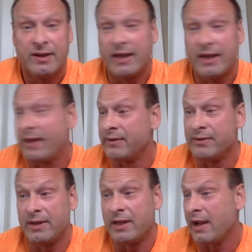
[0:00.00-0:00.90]

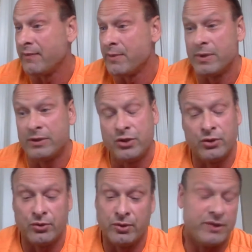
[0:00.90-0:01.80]
And
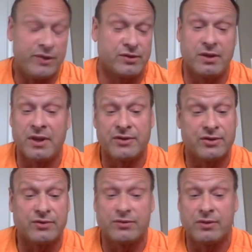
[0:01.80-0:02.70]
this
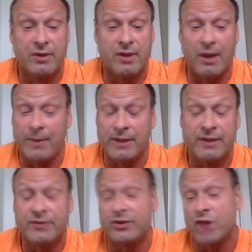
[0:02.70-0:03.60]

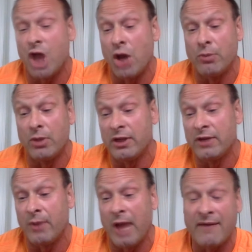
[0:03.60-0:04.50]
is
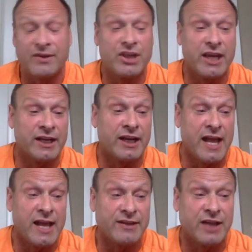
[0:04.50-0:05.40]
unbelievable. I haven't taken an
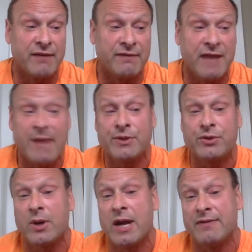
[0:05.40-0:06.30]

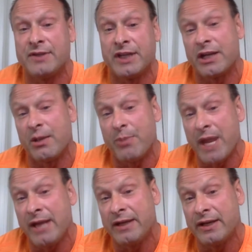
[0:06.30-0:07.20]
anti-inflammatory, I haven't taken a
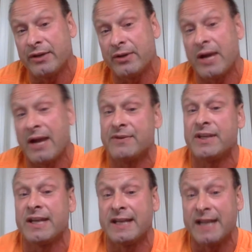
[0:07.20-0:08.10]
painkiller, I haven't taken